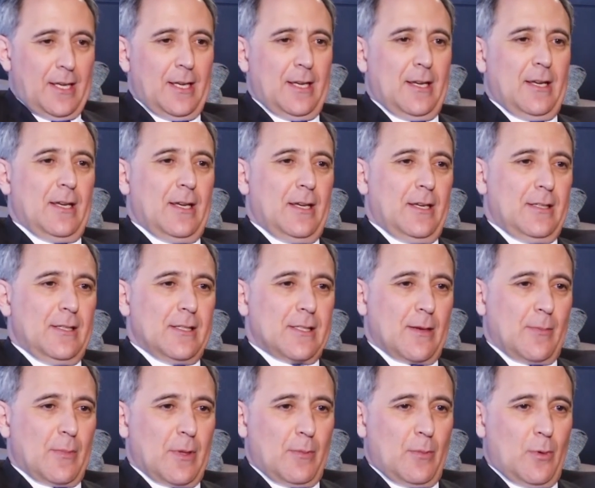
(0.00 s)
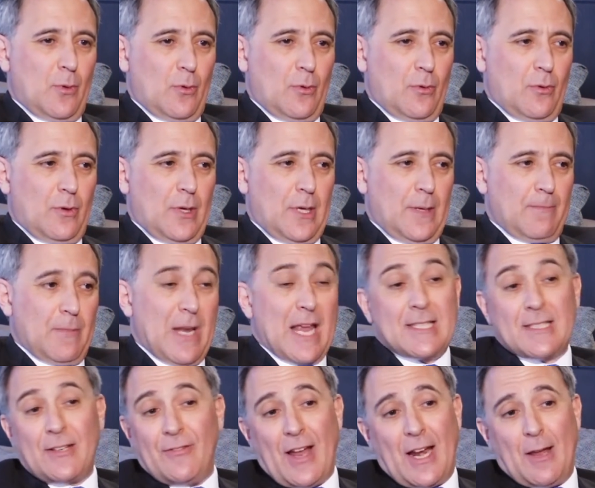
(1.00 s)
in some of the more
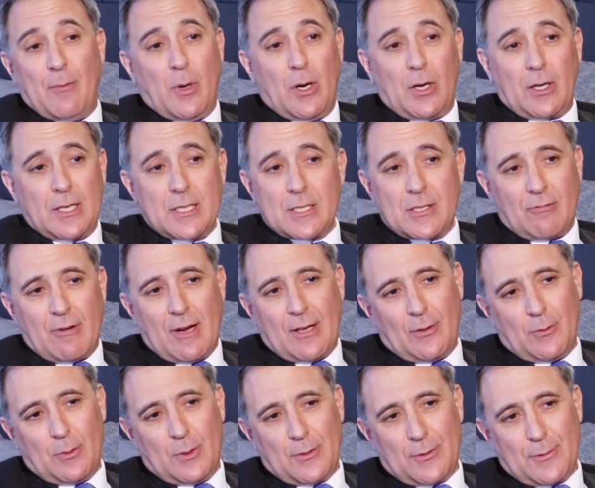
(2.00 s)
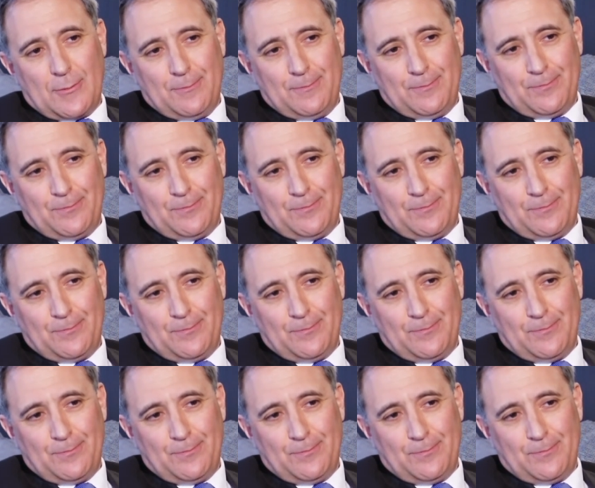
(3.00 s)
less developed markets around the world.